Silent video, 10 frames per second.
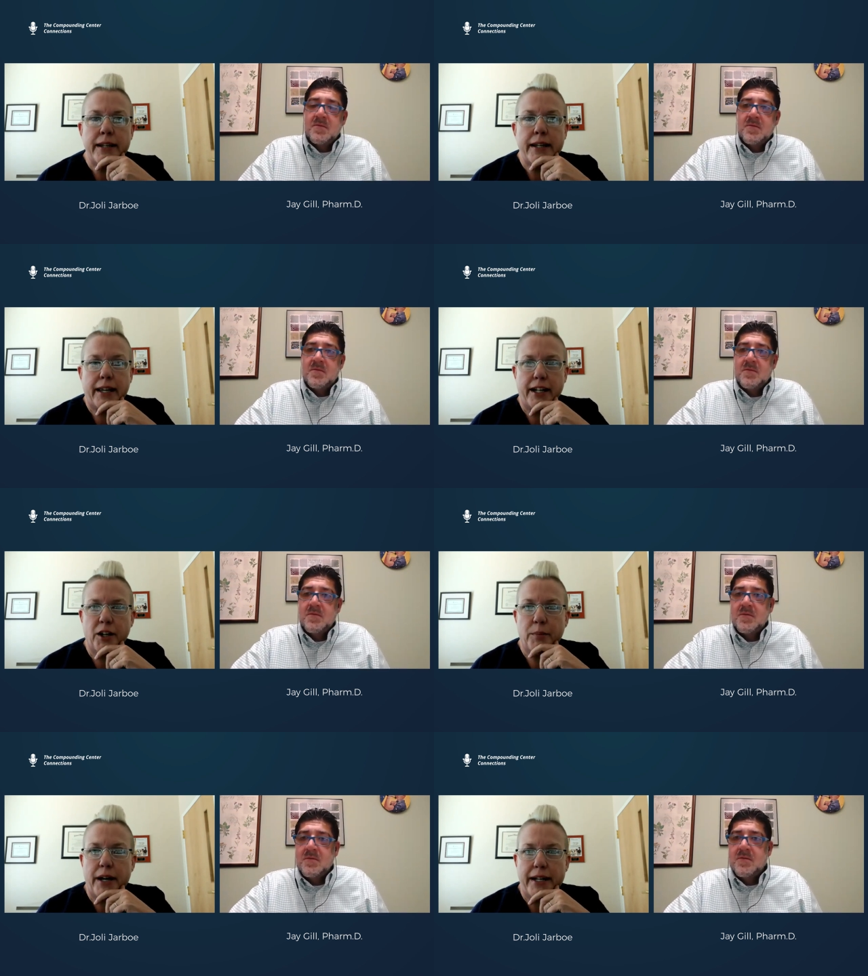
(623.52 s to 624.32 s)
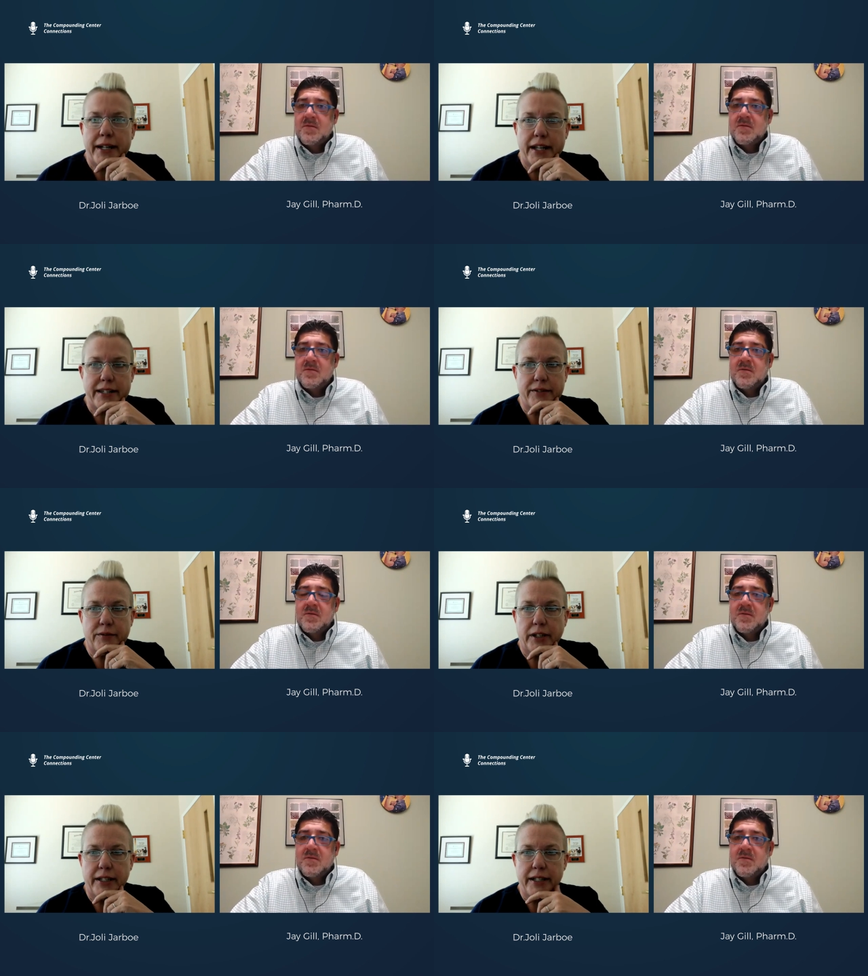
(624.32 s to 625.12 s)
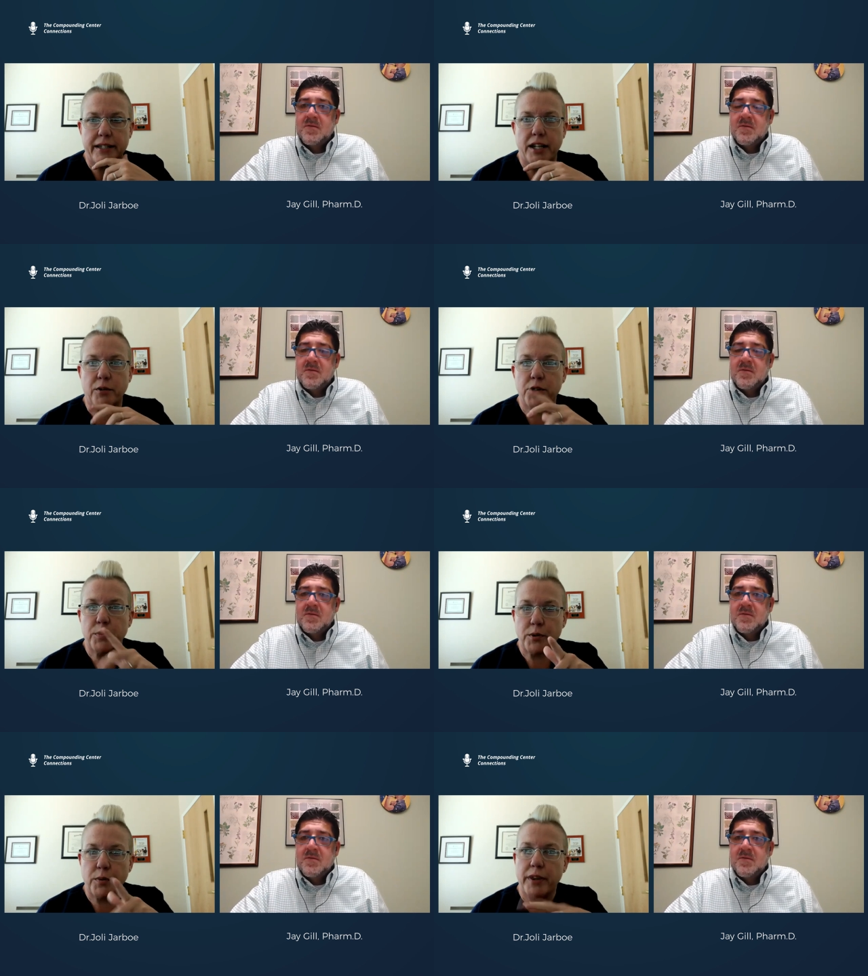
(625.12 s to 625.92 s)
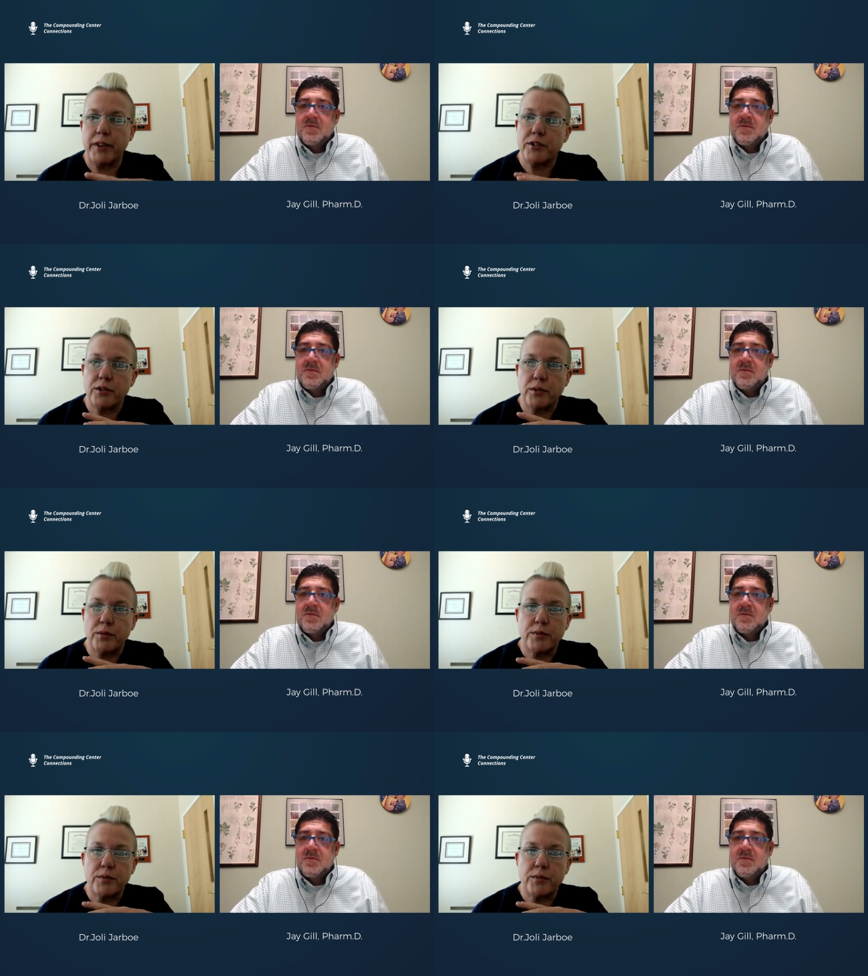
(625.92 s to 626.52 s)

Speaker 1: And our body doesn't really distinguish between the two.